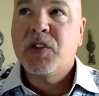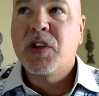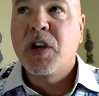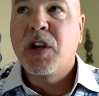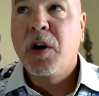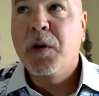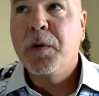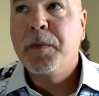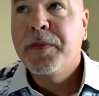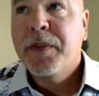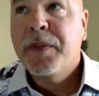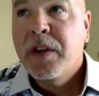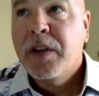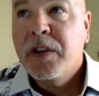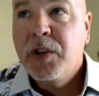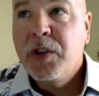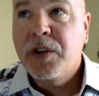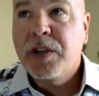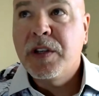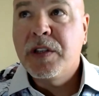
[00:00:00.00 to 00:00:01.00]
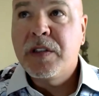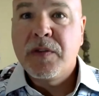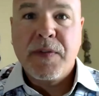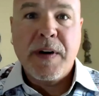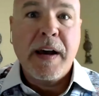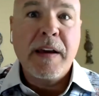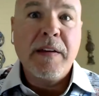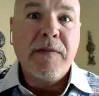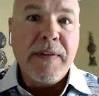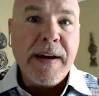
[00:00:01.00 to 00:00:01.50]
So sure. you can
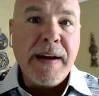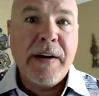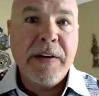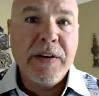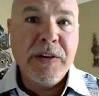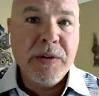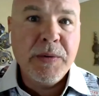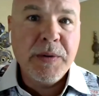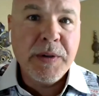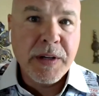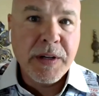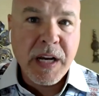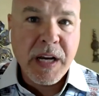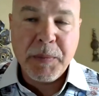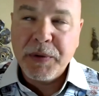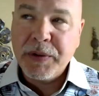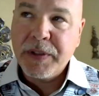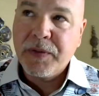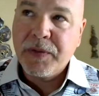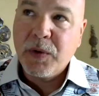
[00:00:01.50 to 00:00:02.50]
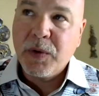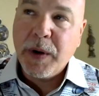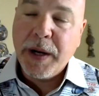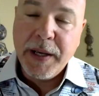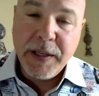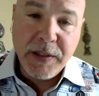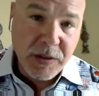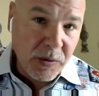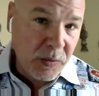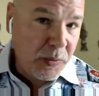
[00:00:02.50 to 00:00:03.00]
define value in a couple different
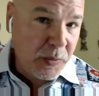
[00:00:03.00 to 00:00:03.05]
ways.